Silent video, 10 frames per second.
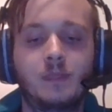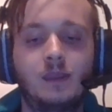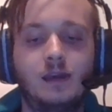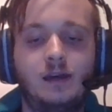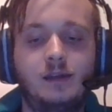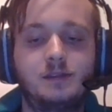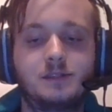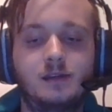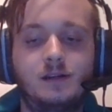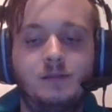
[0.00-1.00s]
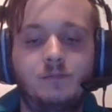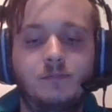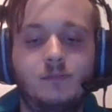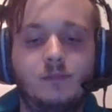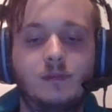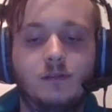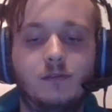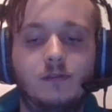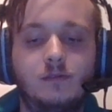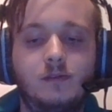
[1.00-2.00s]
And
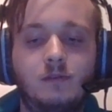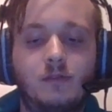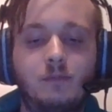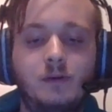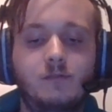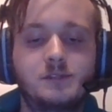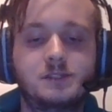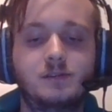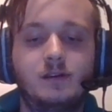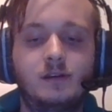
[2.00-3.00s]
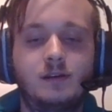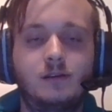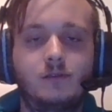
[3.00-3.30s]
the, the bug was uh,